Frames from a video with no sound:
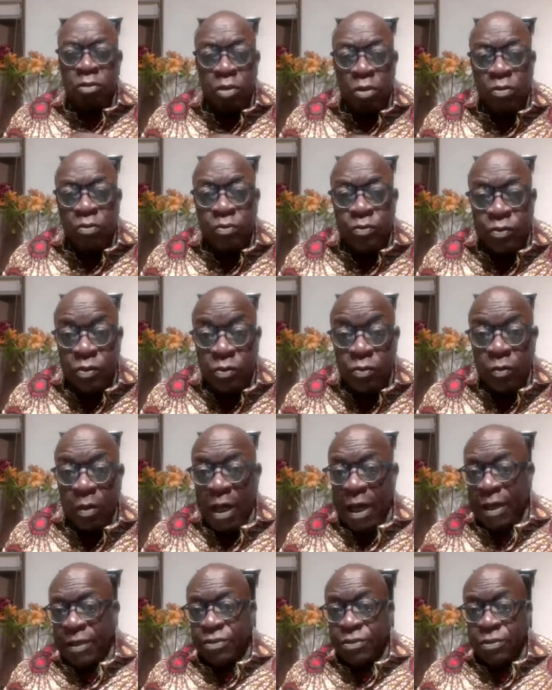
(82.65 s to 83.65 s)
those who
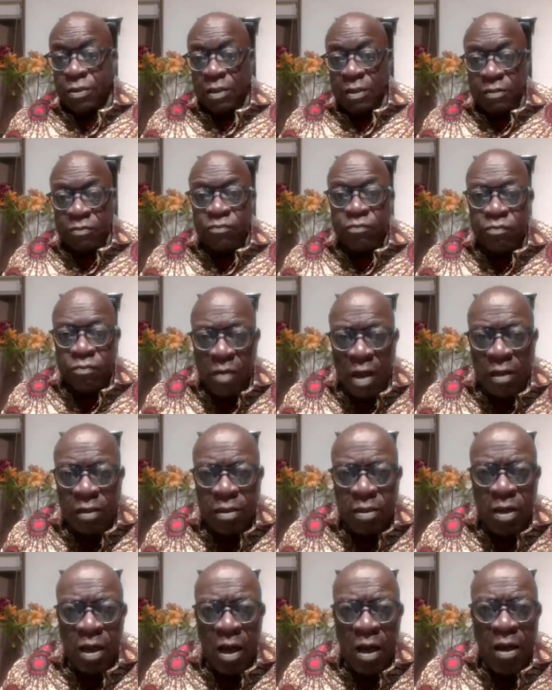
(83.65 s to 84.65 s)
actually
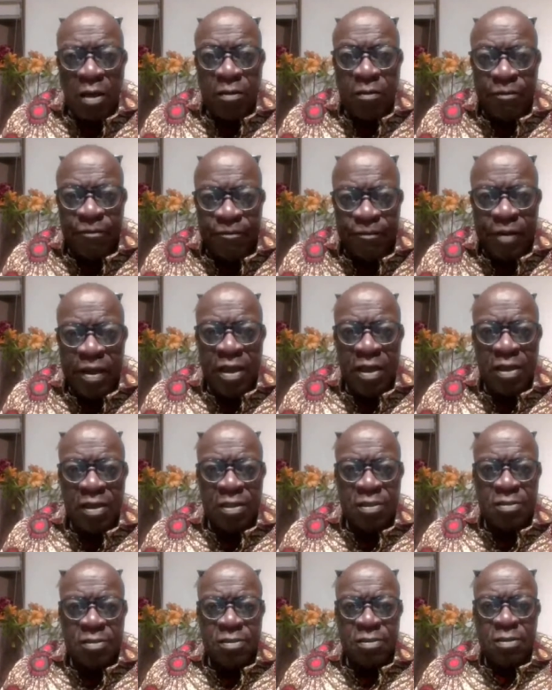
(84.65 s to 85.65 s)
run our
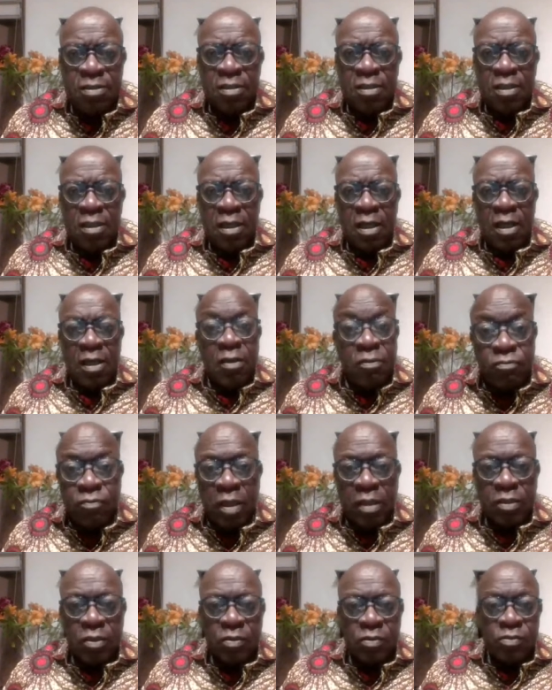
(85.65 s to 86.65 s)
affairs
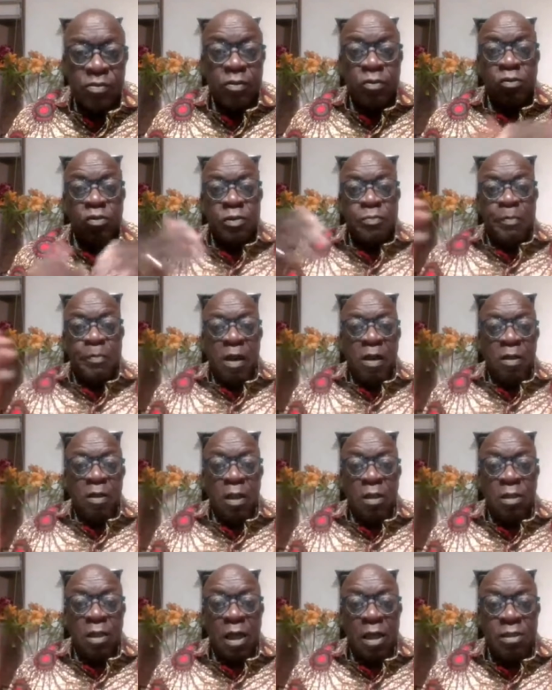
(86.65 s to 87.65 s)
run on. And of course,
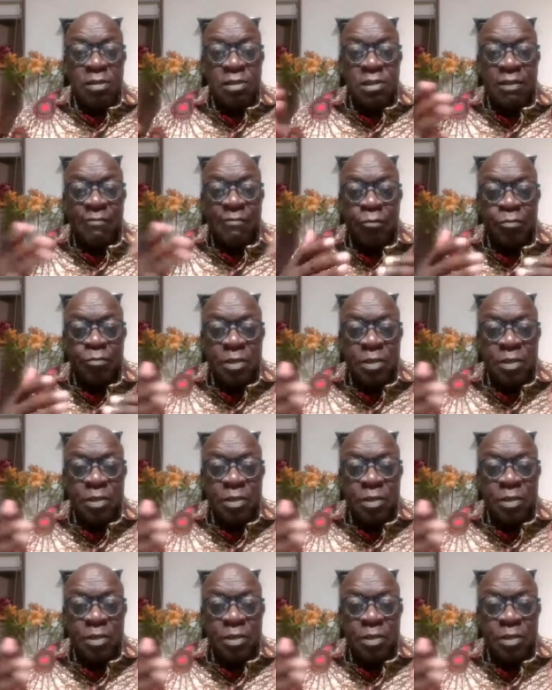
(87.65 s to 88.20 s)
parallel lines never